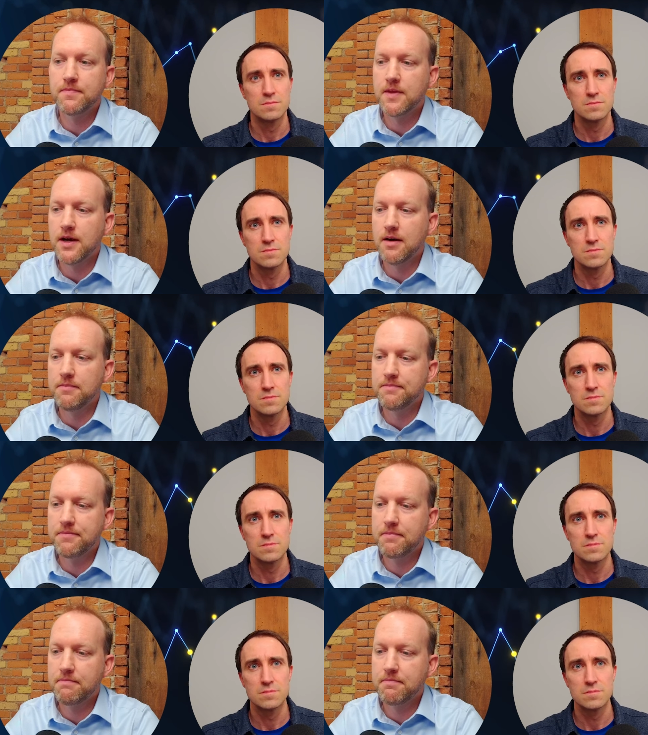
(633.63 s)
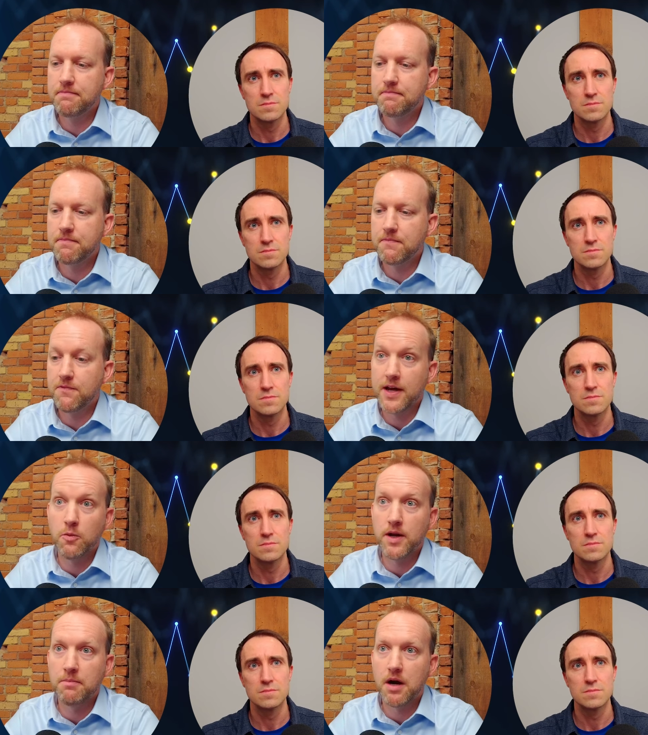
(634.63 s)
Speaker 1: um, find a
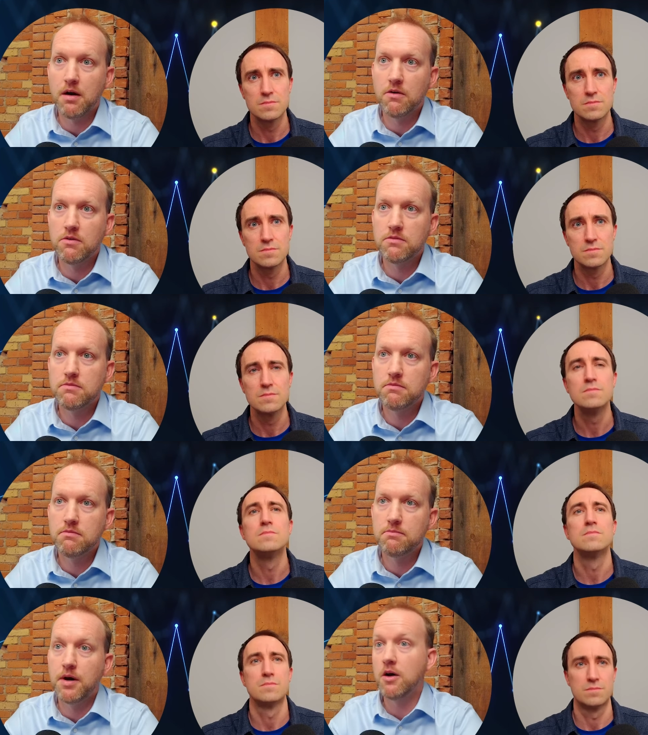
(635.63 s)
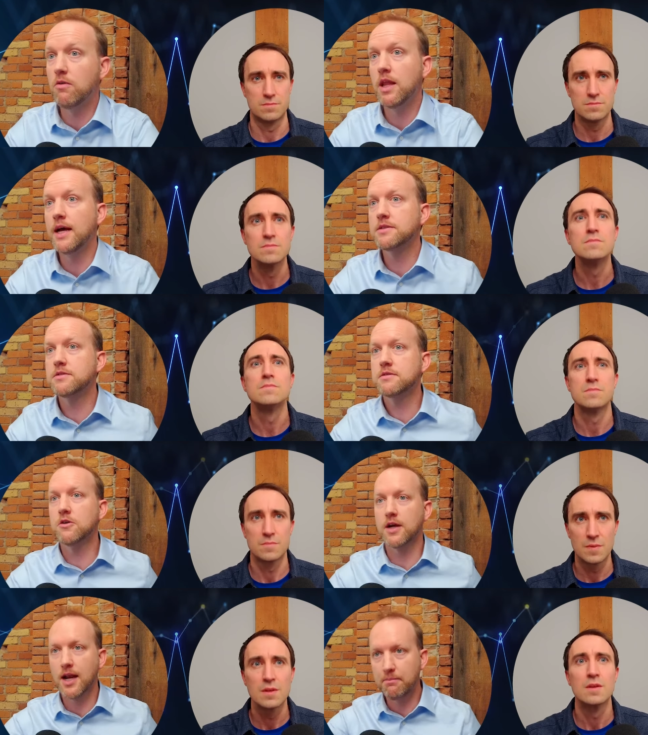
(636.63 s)
way to borrow borrow less
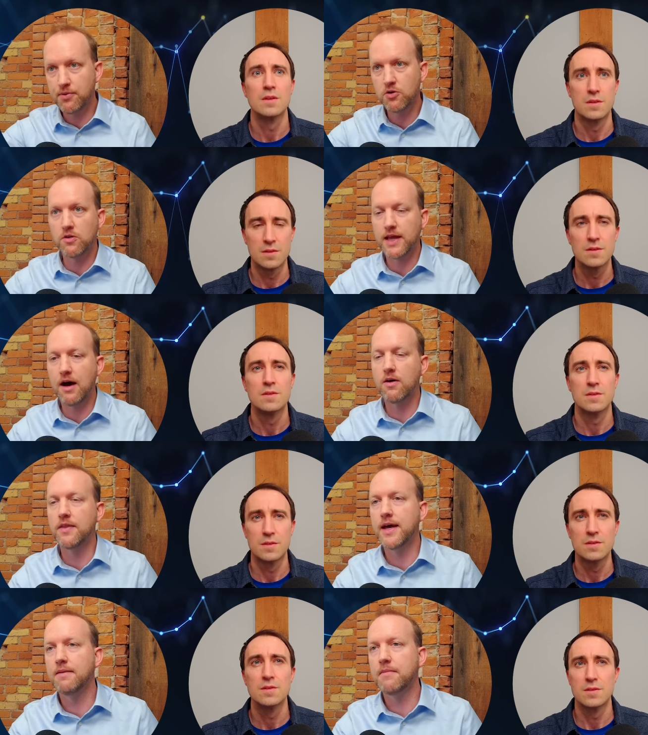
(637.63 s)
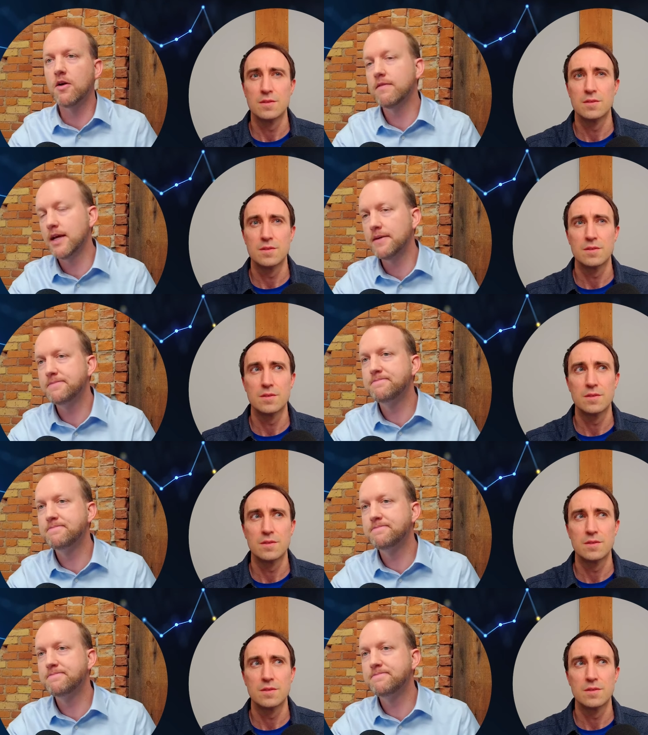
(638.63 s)
or kind of pull down on that amount of debt.